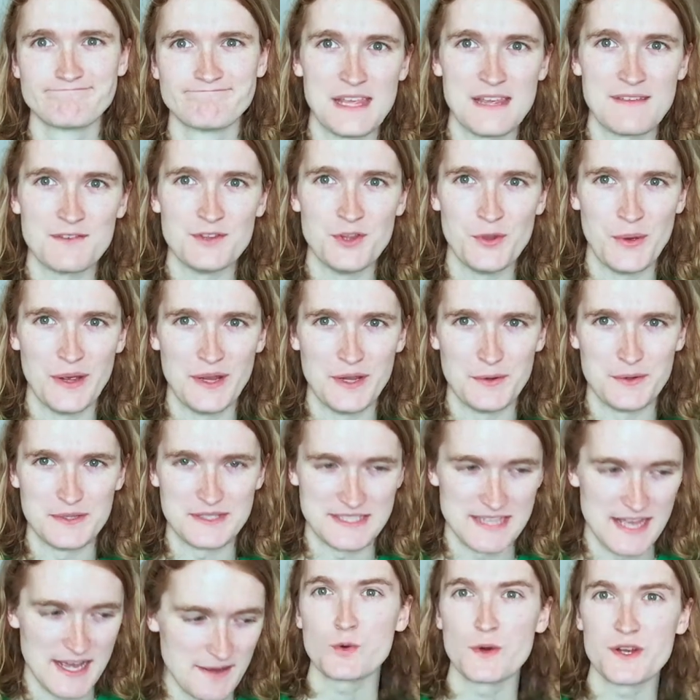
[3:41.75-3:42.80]
Even though I know it's
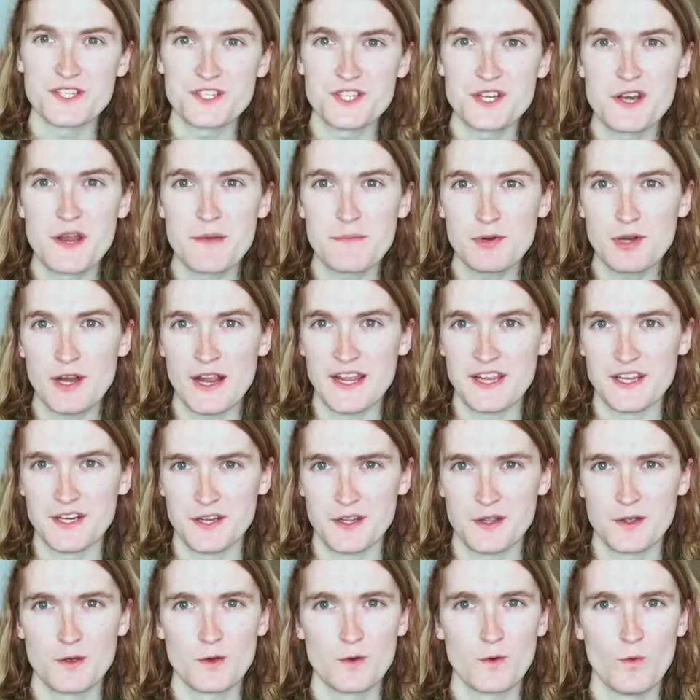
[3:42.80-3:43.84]
not. Question number eight,
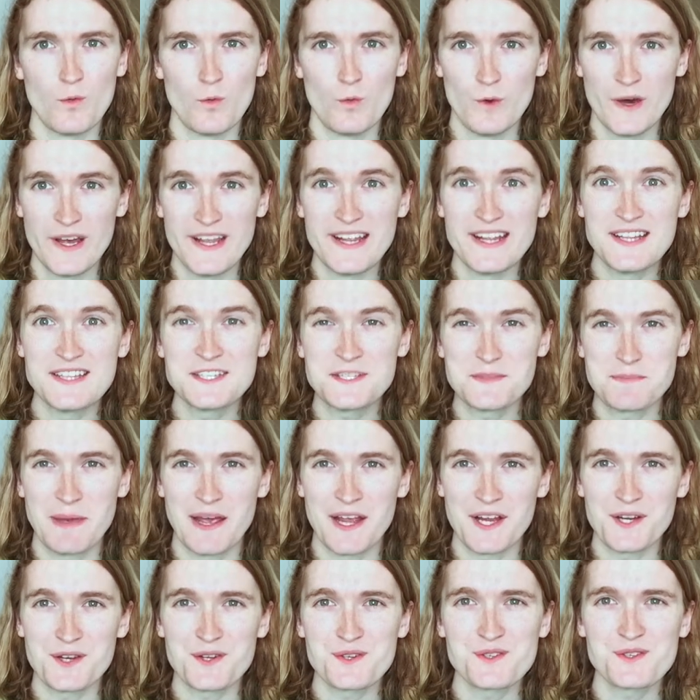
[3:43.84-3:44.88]
what
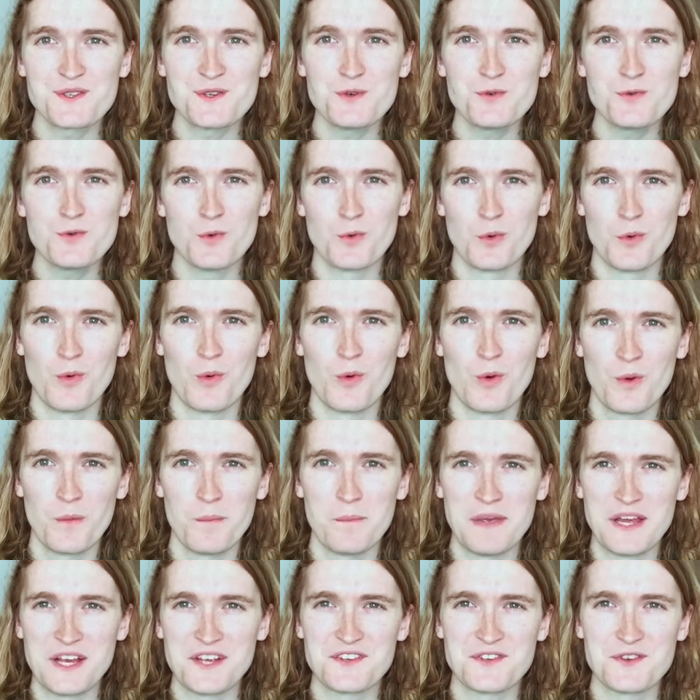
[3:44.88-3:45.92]
inspires you or
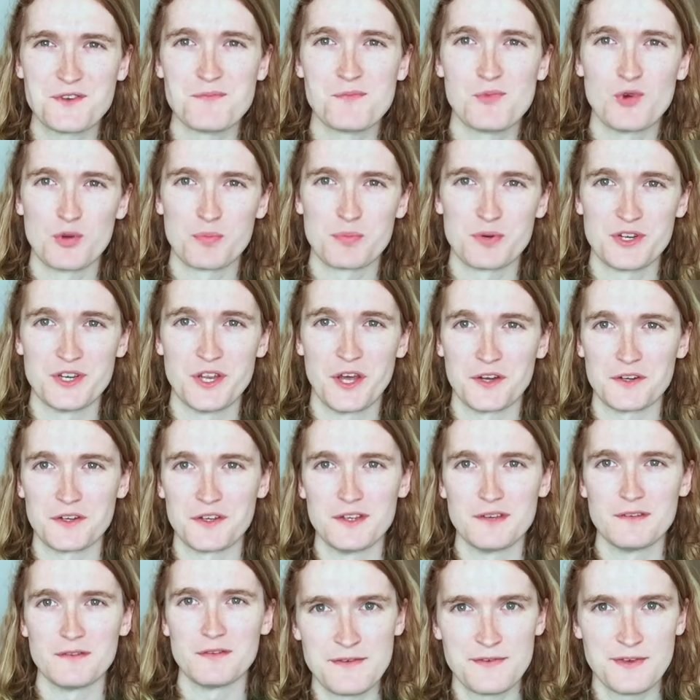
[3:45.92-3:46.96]
makes you more
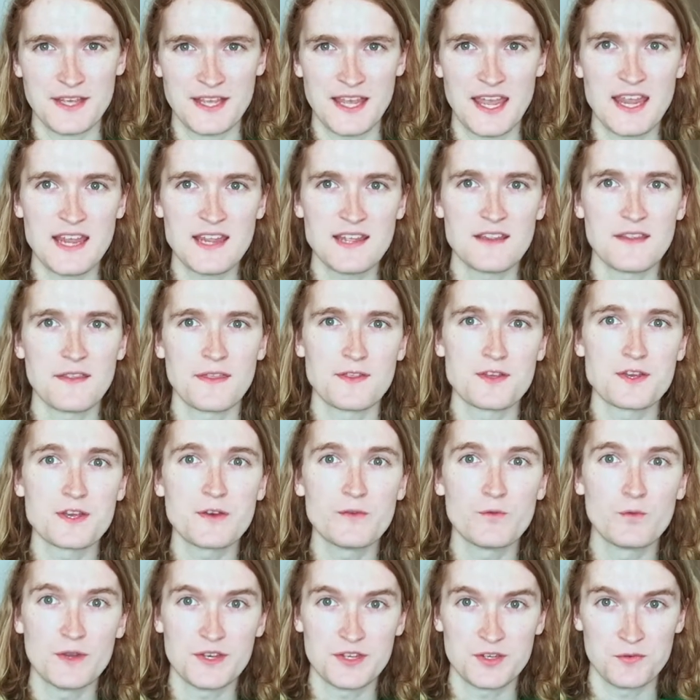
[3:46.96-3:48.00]
productive? If I can't think
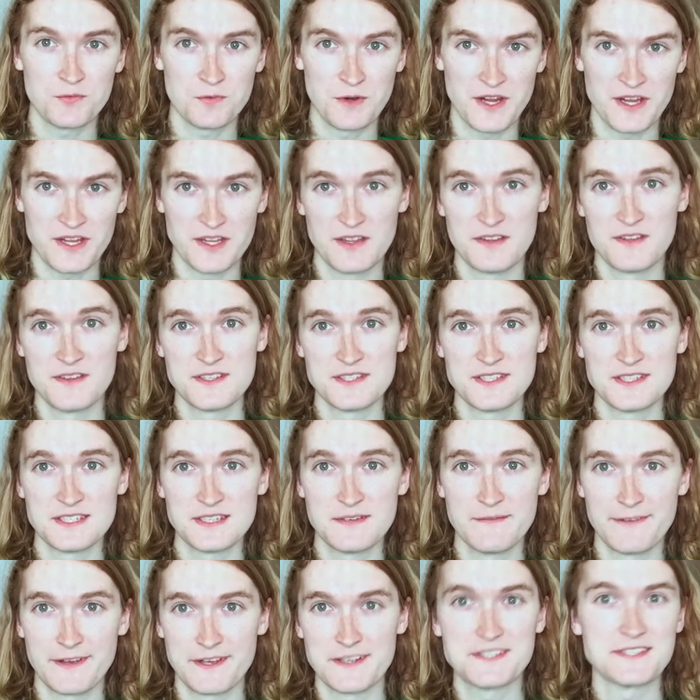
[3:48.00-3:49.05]
of what to write, and this is
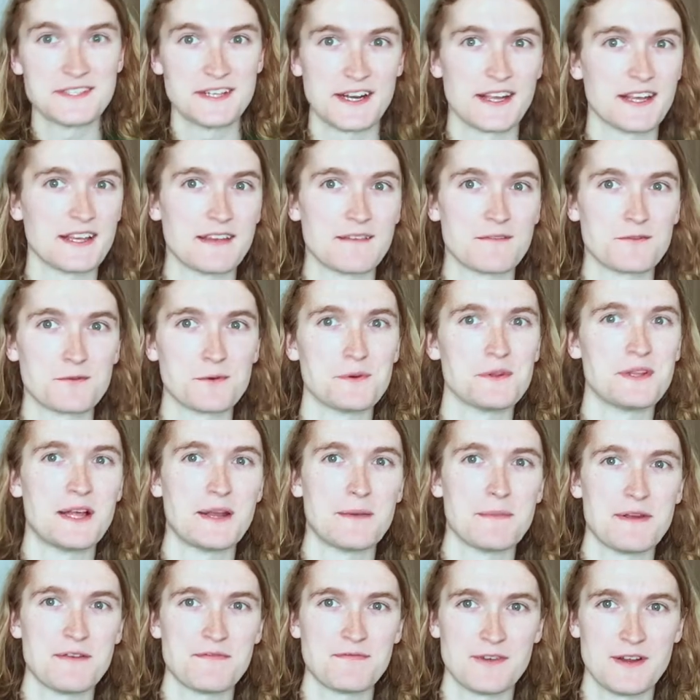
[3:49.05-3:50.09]
advice that I give to a lot
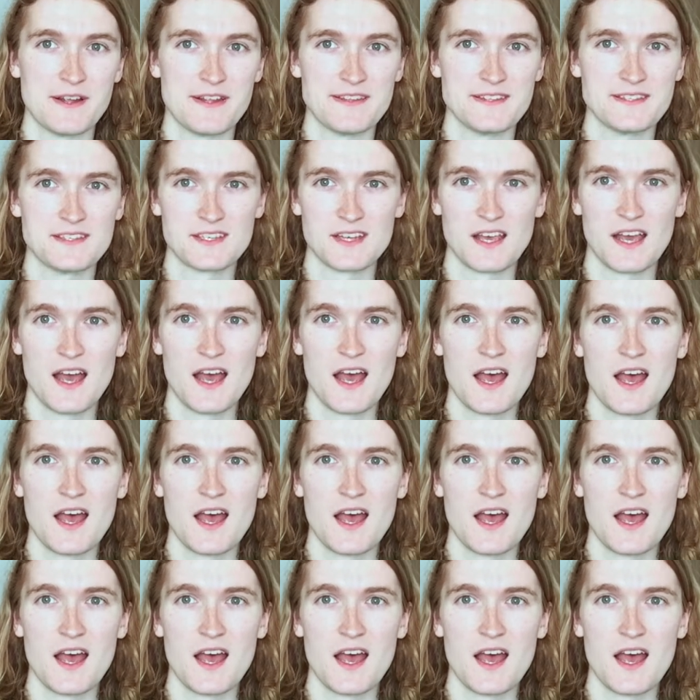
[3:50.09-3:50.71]
of my friends,